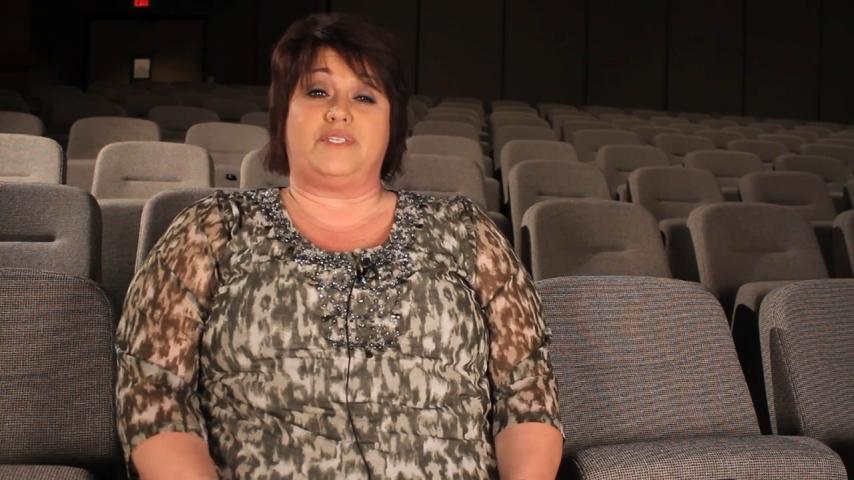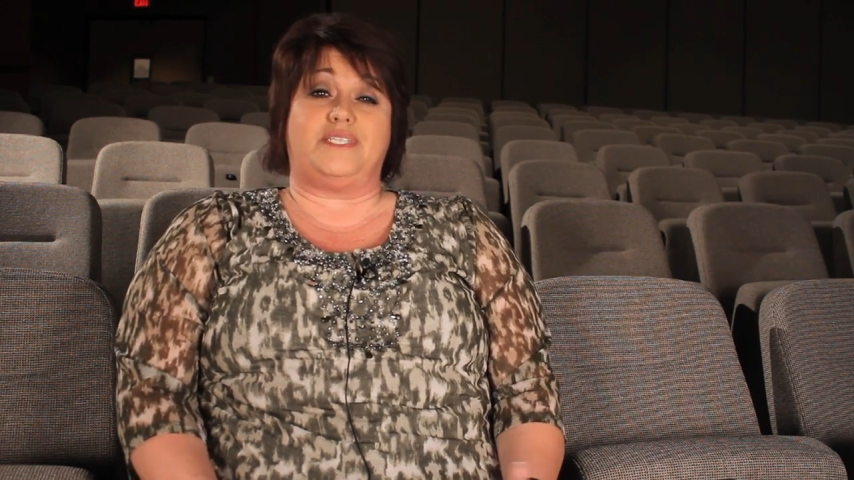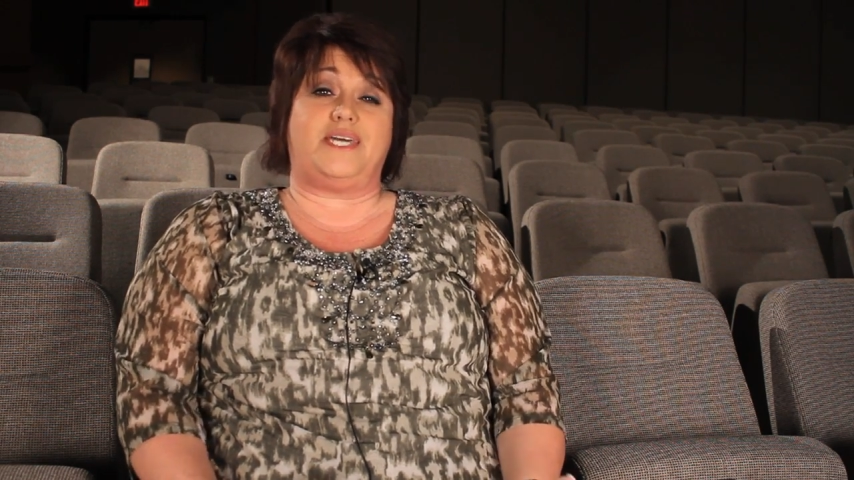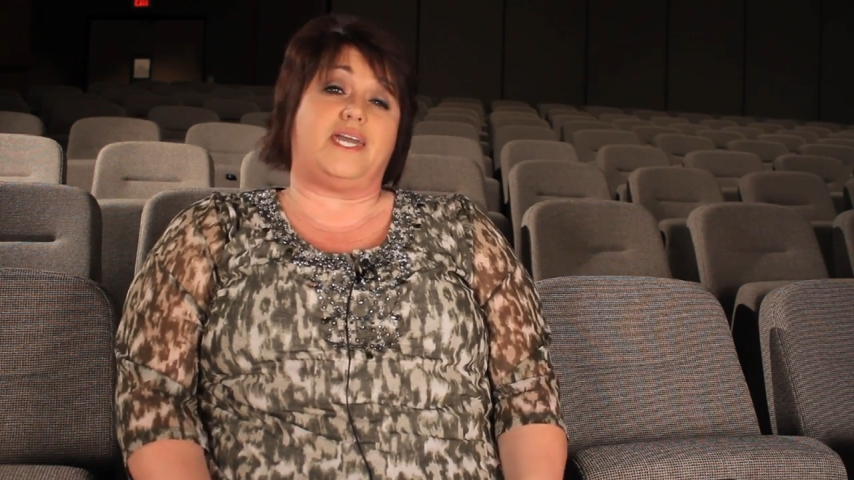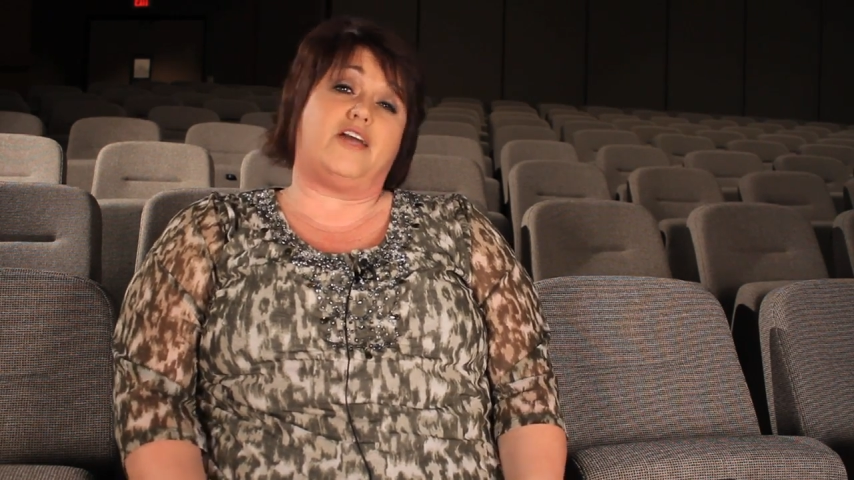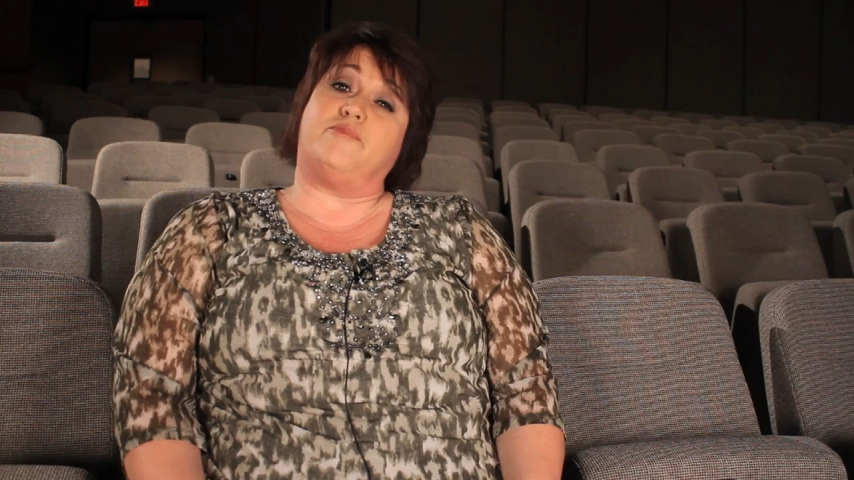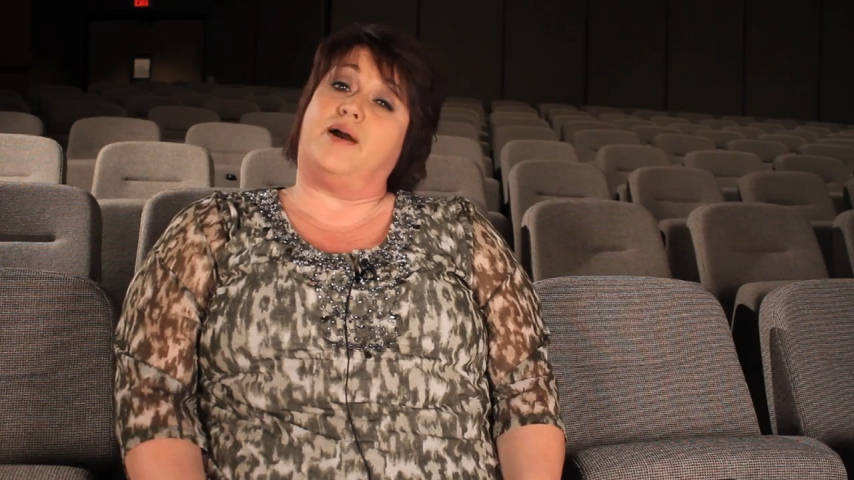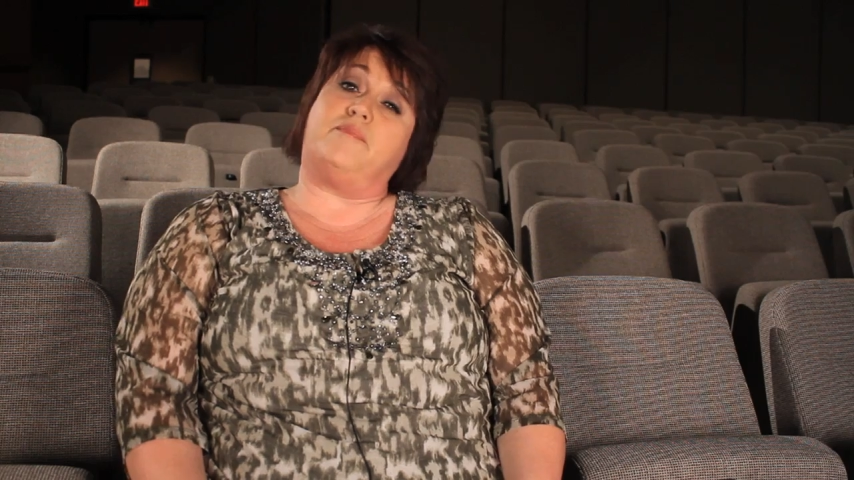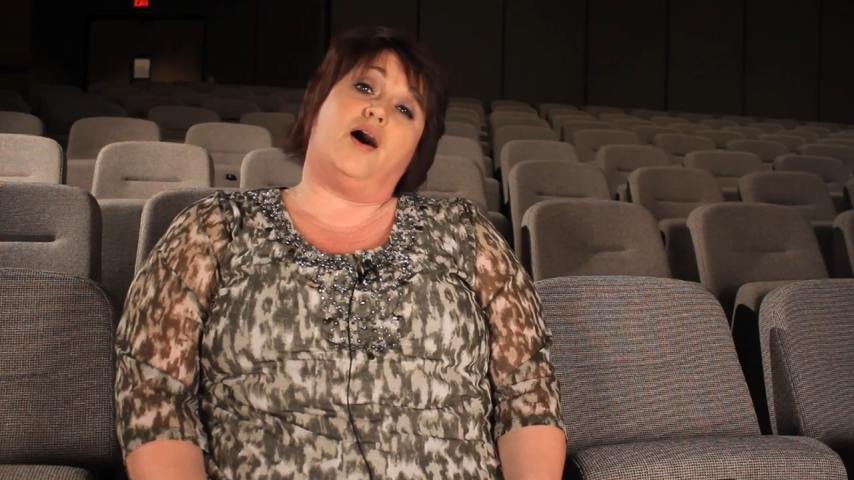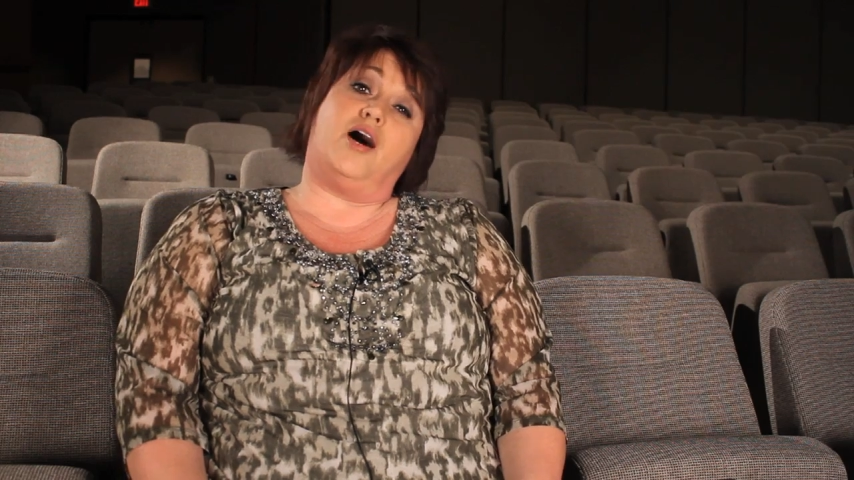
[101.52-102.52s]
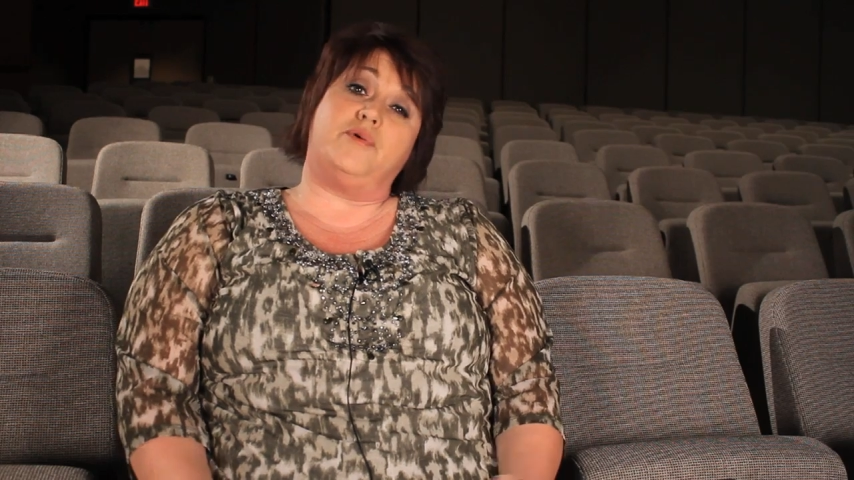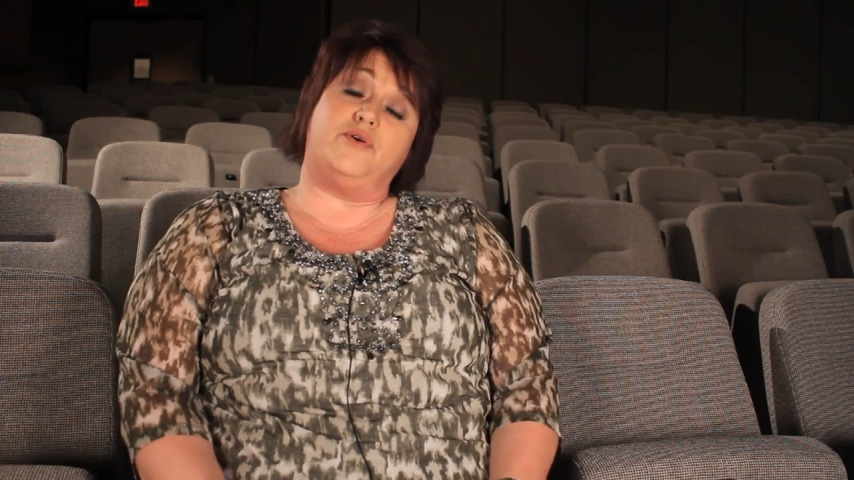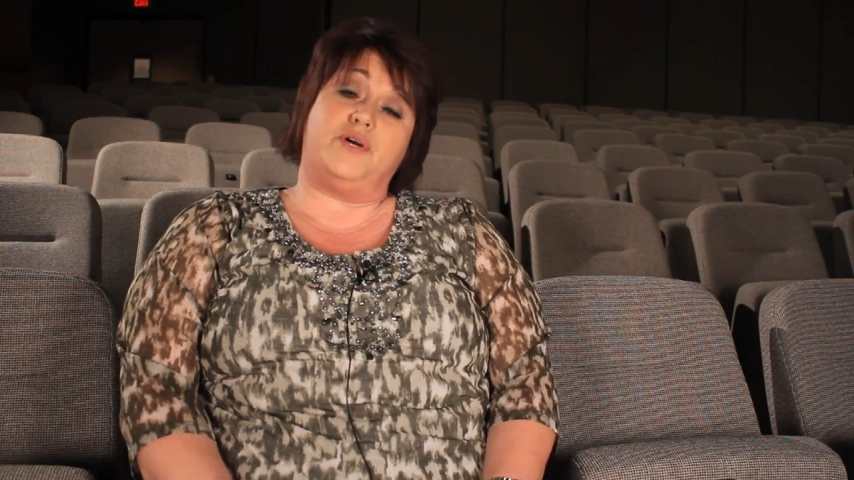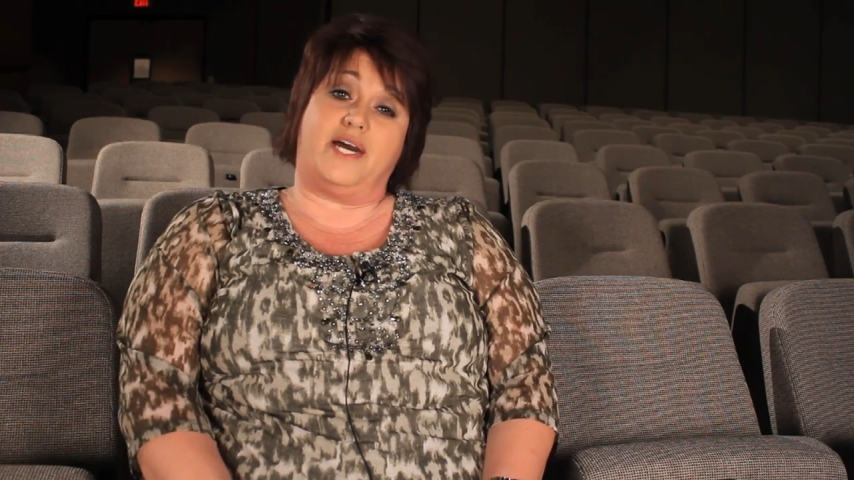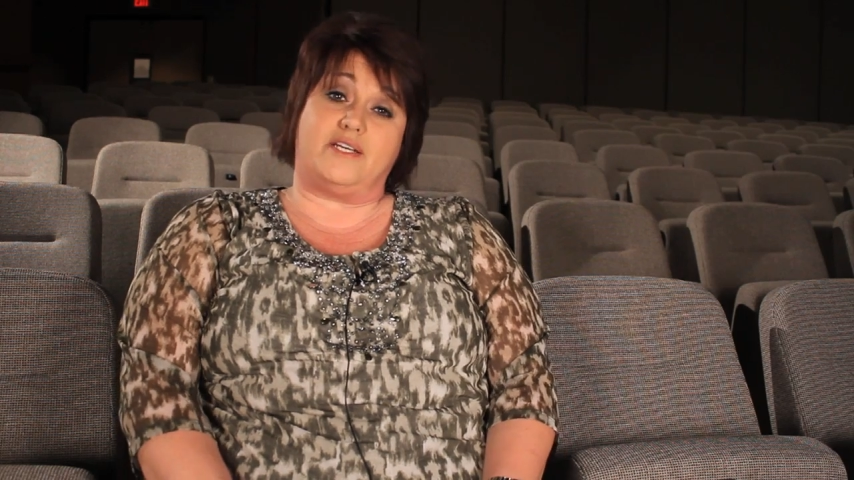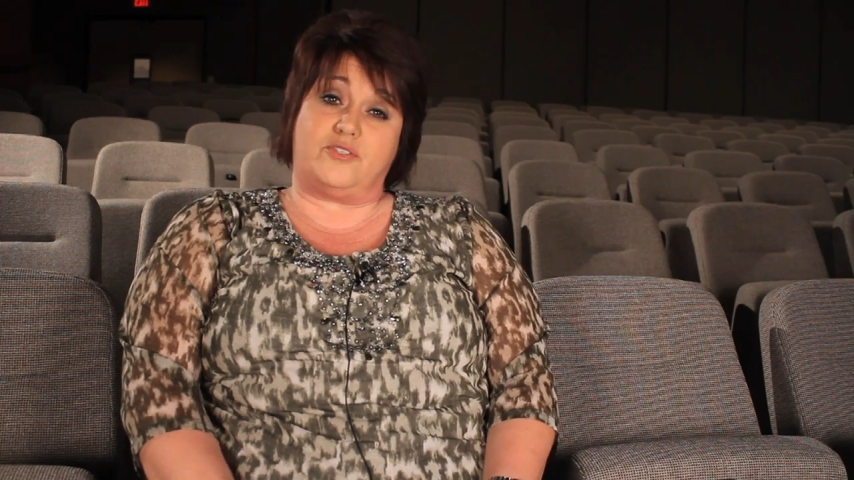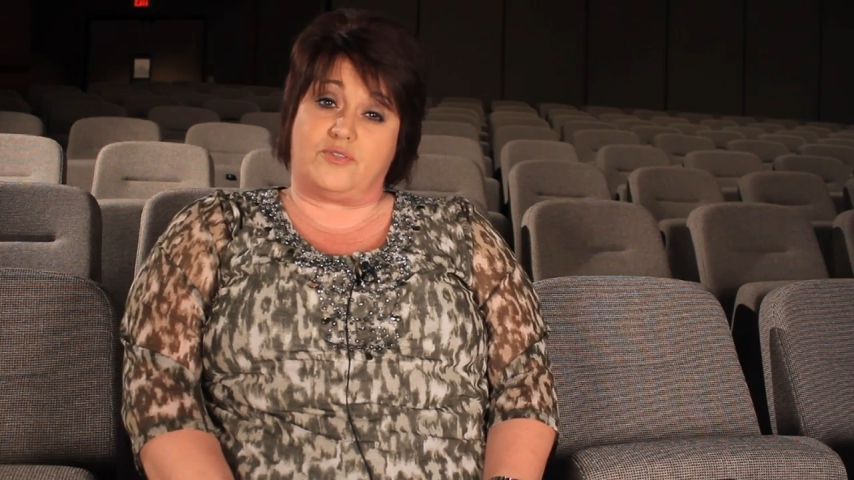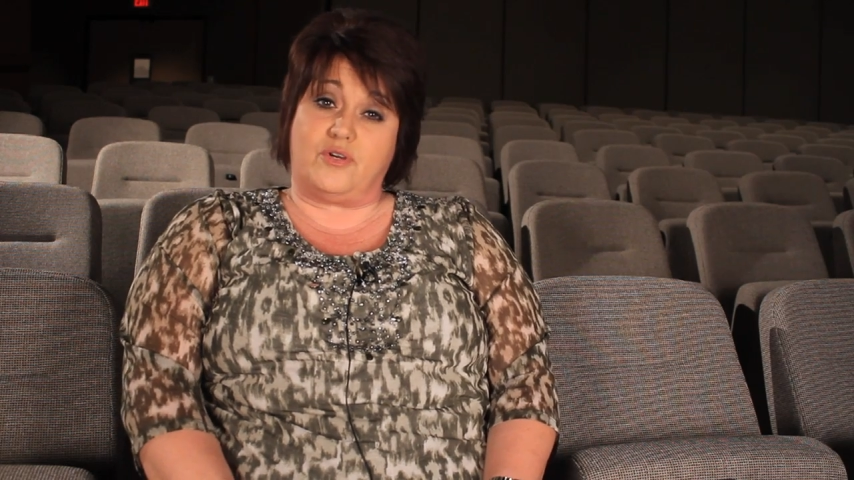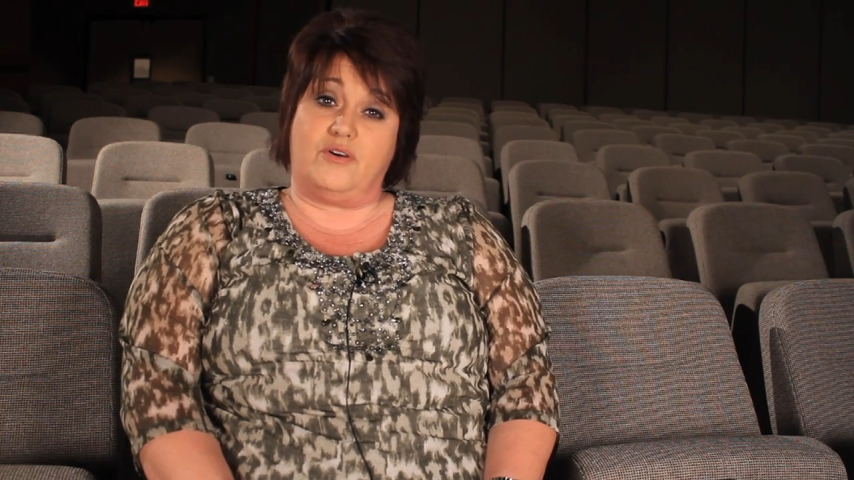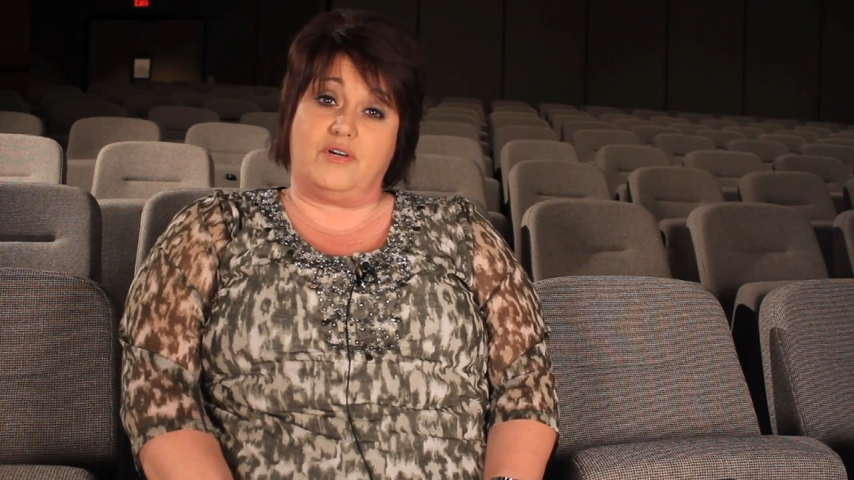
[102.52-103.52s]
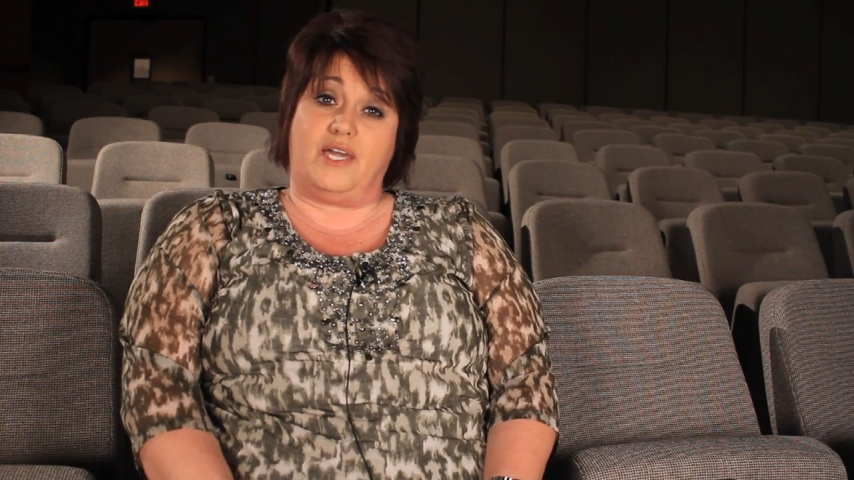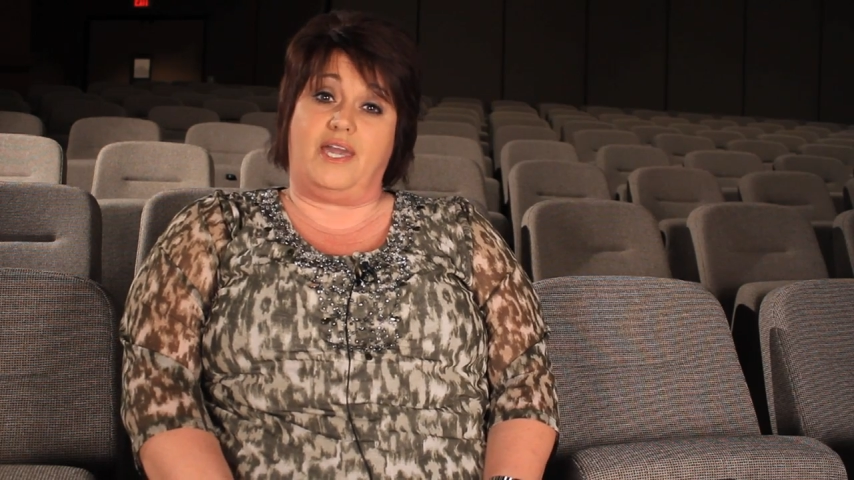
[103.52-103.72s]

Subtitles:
take care of my mom, who had had a stroke,